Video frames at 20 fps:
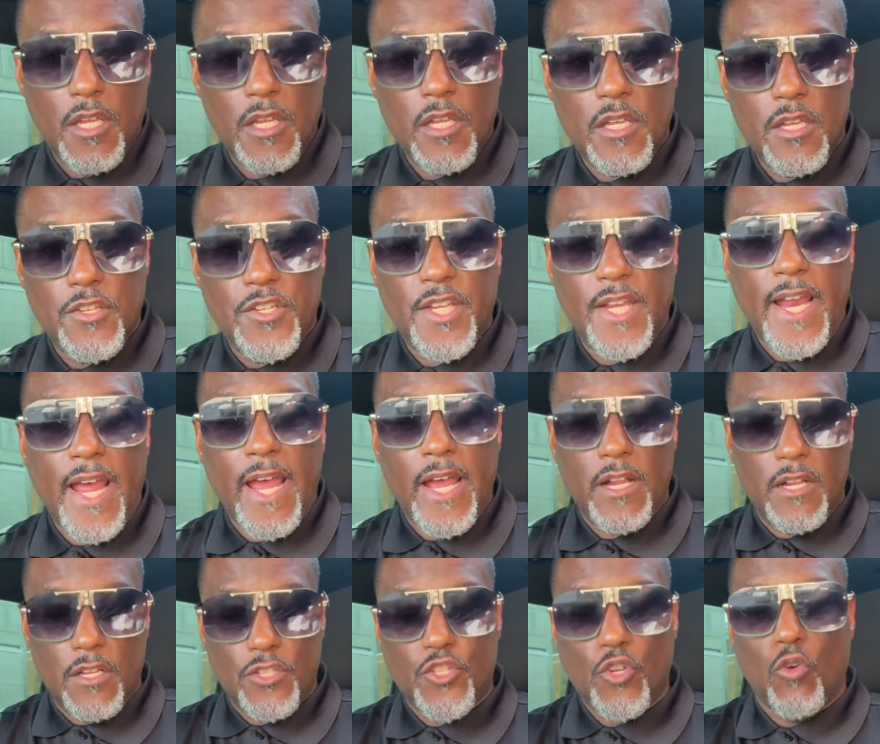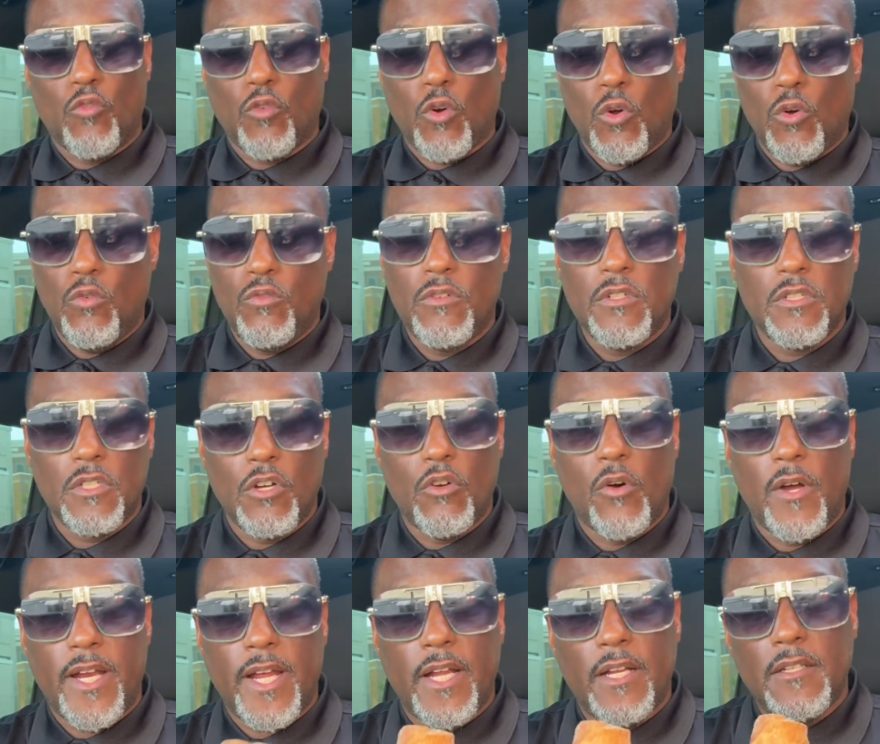You see that? Soul roll
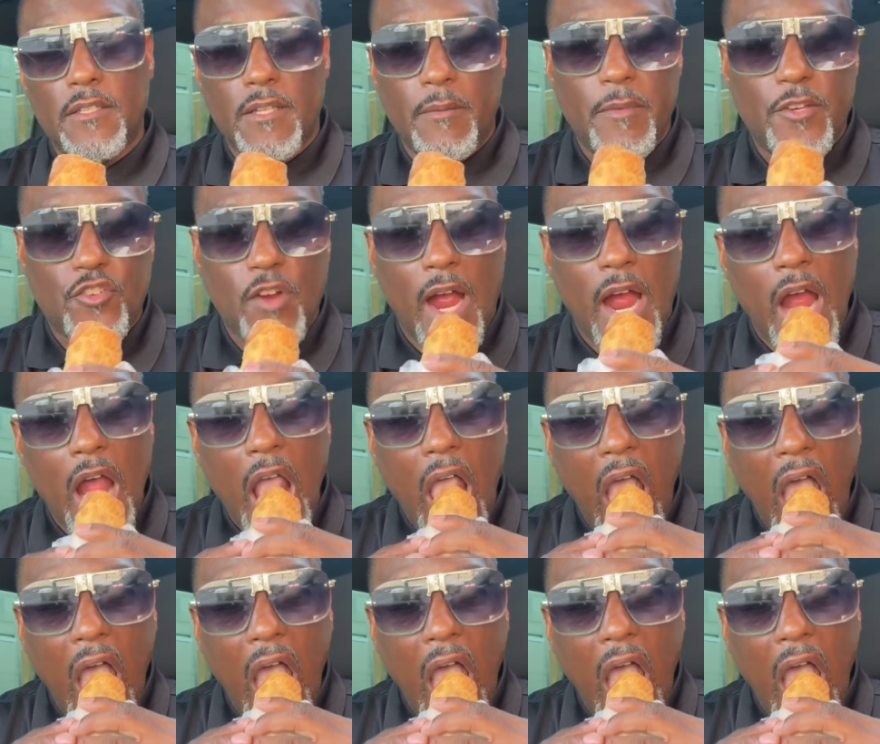going in. Let me try it.